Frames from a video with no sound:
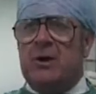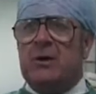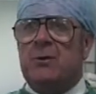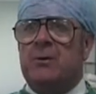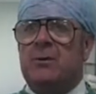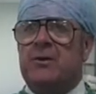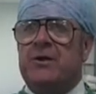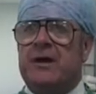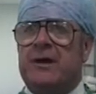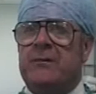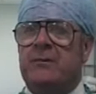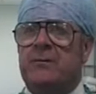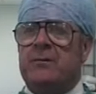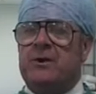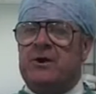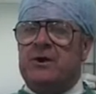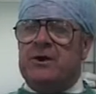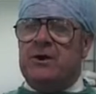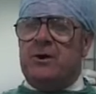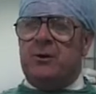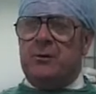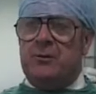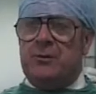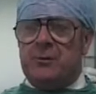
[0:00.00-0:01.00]
well then we
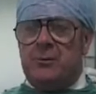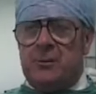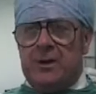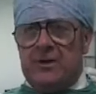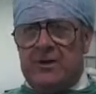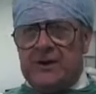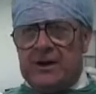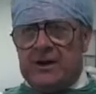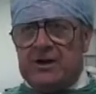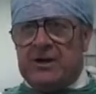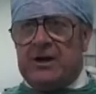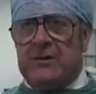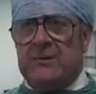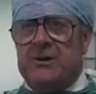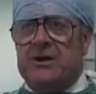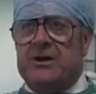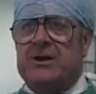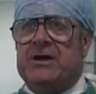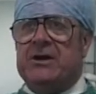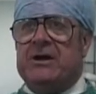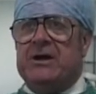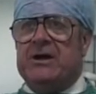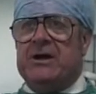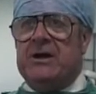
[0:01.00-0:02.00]
know that when they come in
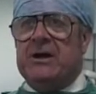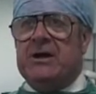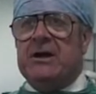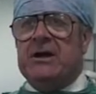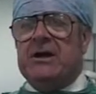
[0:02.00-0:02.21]
here,